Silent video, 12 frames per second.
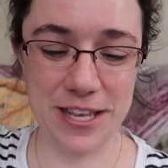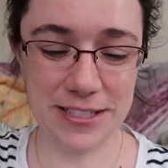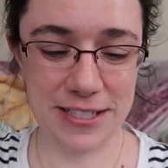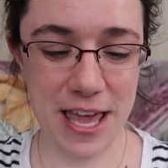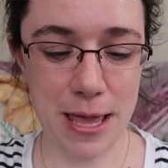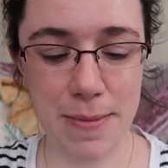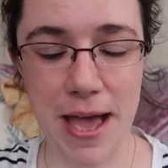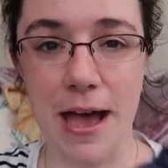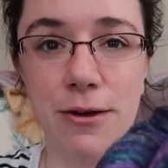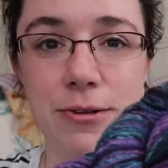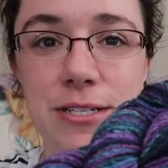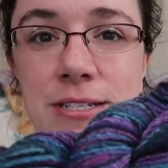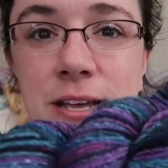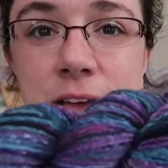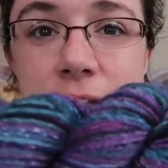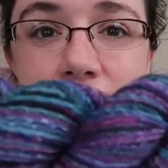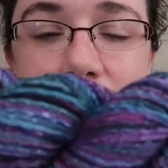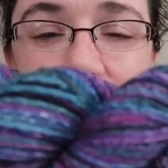this came out,
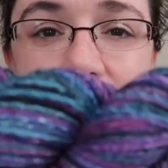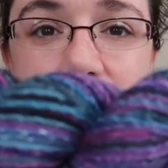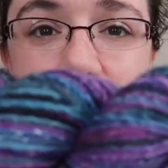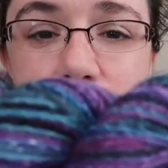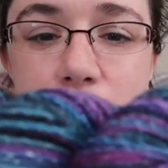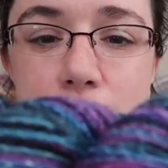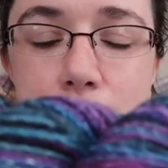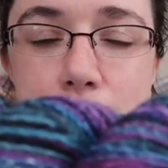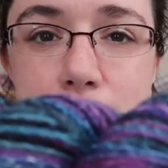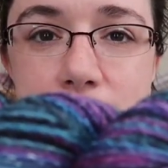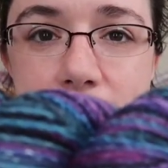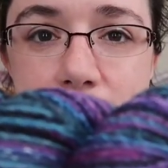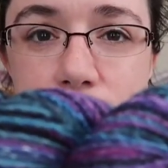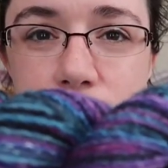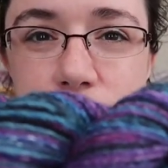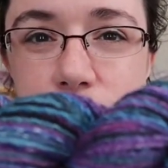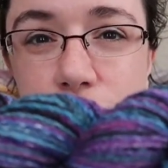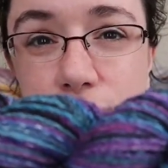I have
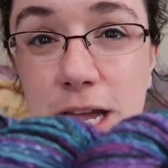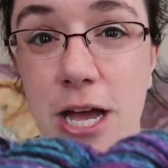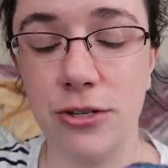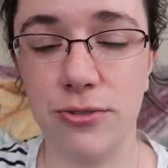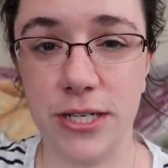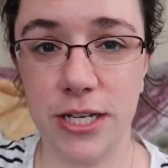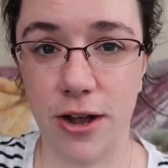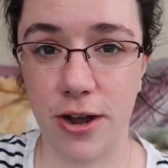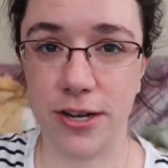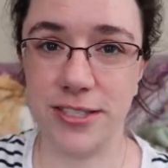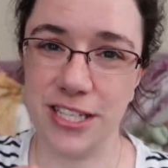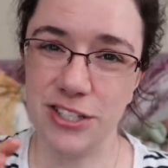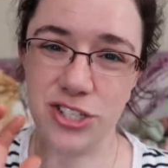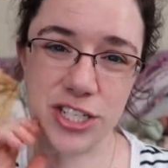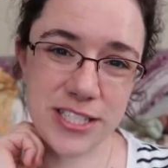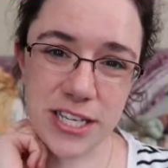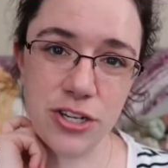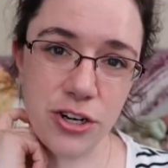about 300 yards. It's
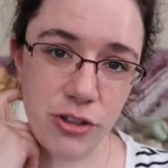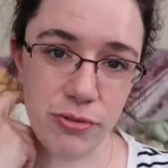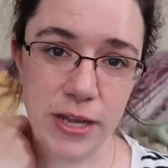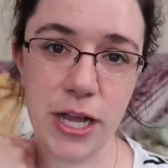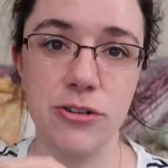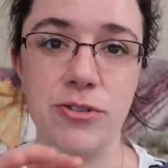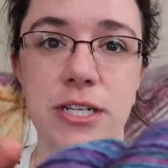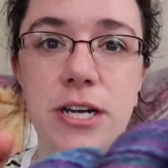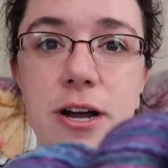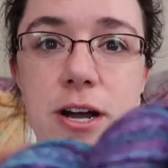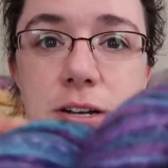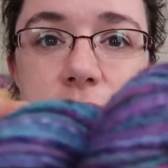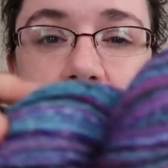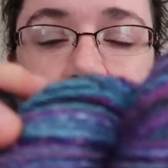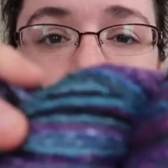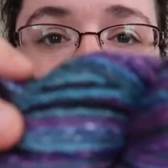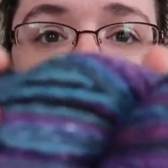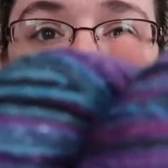just under 300 yards
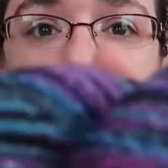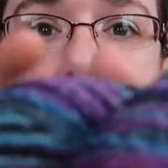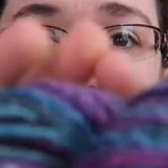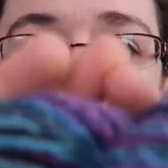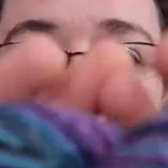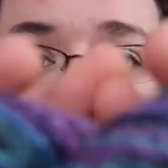of